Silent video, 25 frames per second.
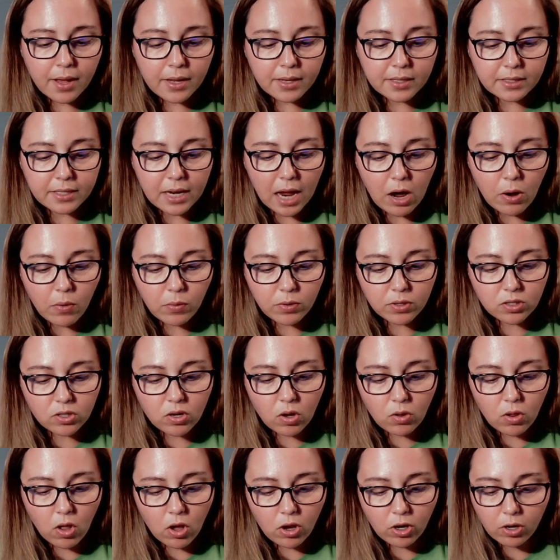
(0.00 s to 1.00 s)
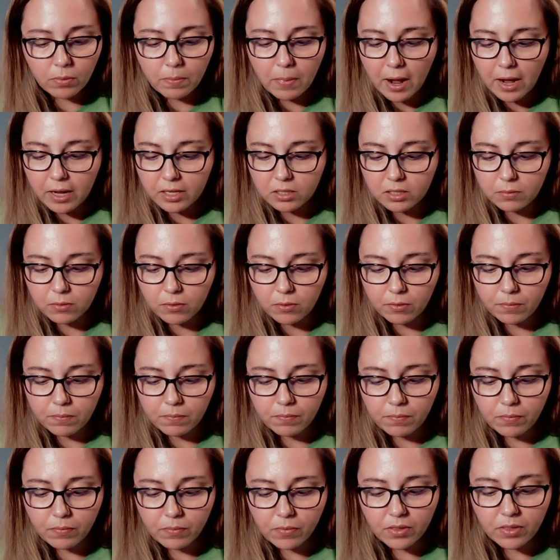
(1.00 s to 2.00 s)
Doubt was no longer possible.
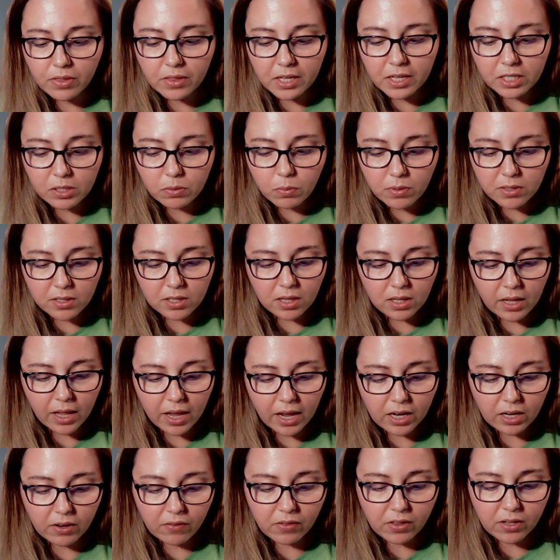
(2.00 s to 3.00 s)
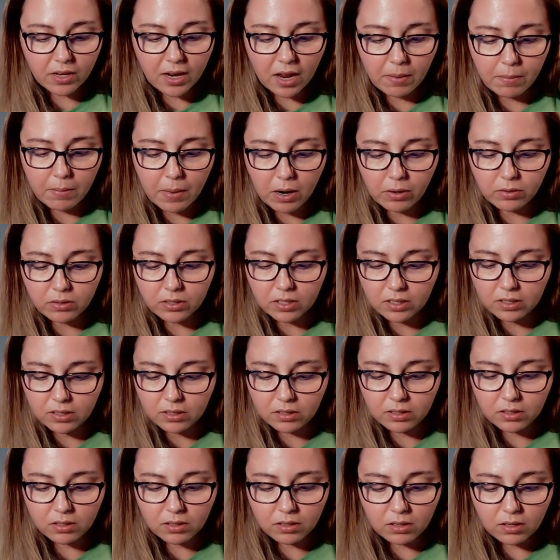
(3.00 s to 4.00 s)
This was the land of the dead
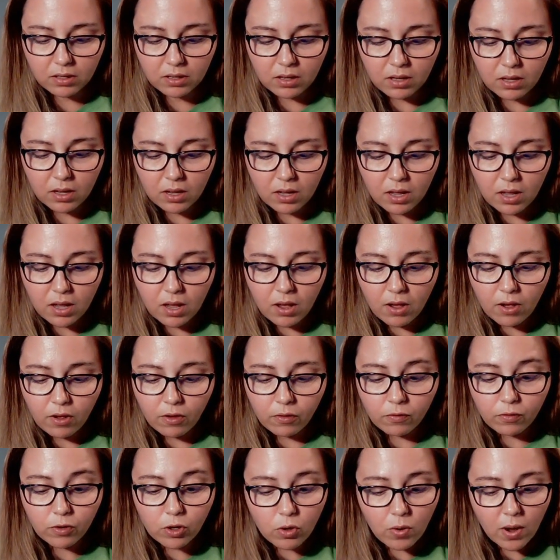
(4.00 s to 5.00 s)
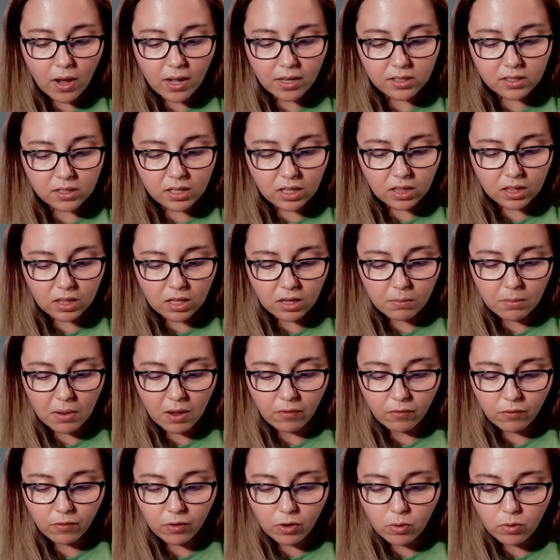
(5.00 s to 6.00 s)
mountains. Few had seen them,
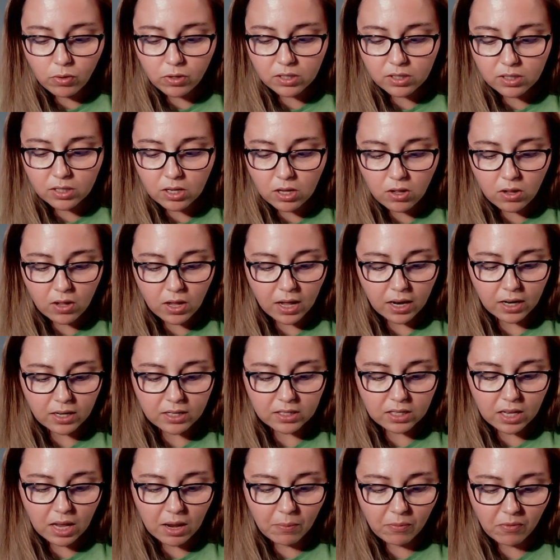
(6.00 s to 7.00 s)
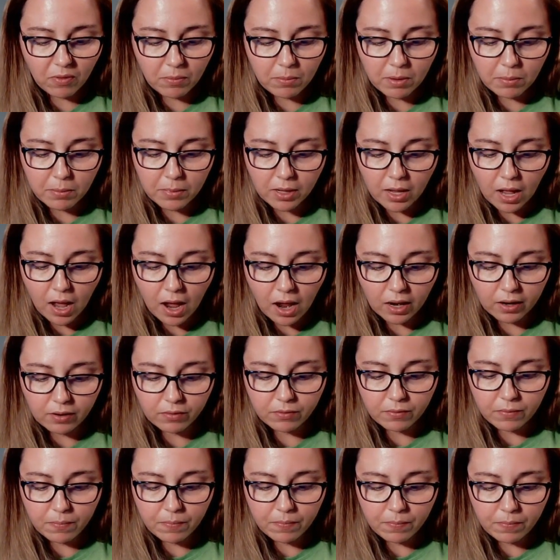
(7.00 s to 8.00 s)
and fewer still had escaped from them alive.
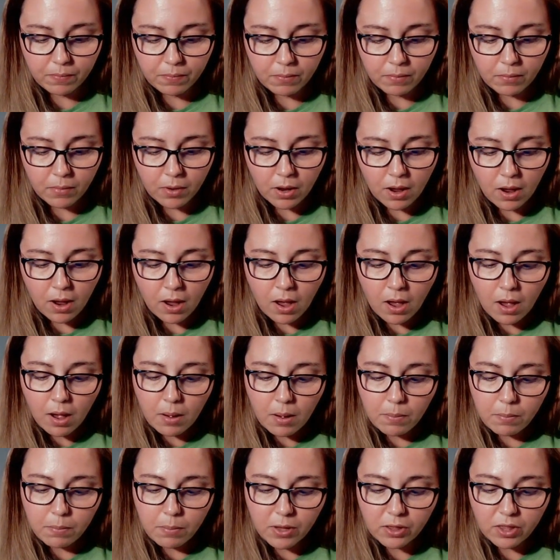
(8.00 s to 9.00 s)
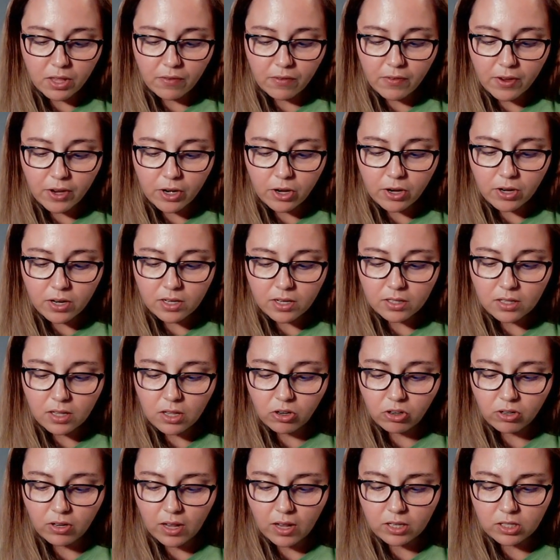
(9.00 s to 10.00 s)
But they figured into the
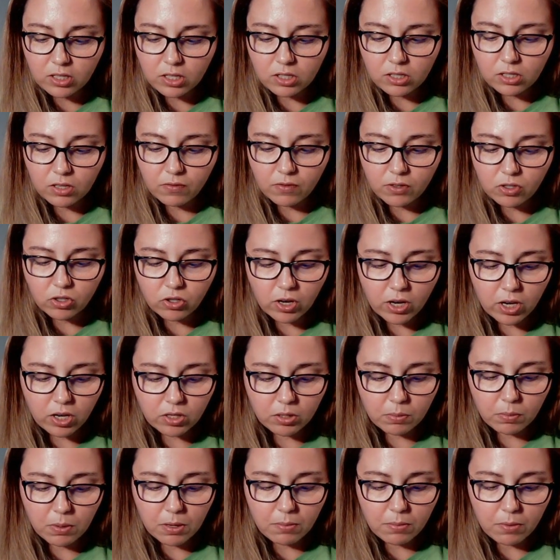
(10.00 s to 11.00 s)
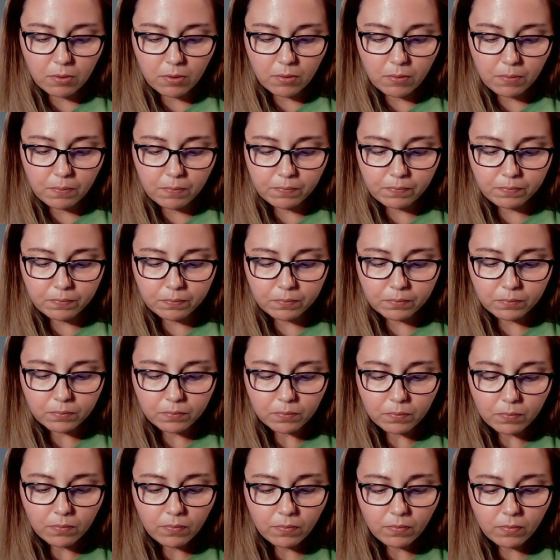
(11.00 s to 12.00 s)
legends of Atreyu's people.
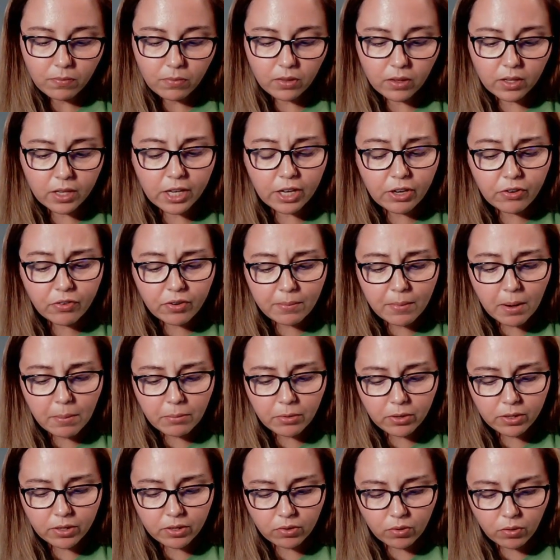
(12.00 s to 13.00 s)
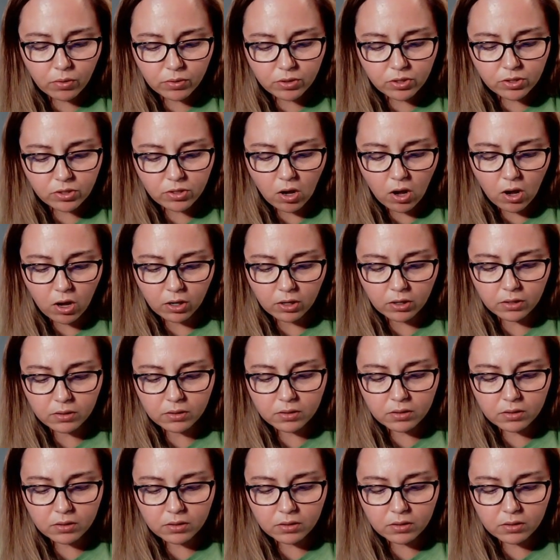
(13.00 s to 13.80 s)
He remembered an old song.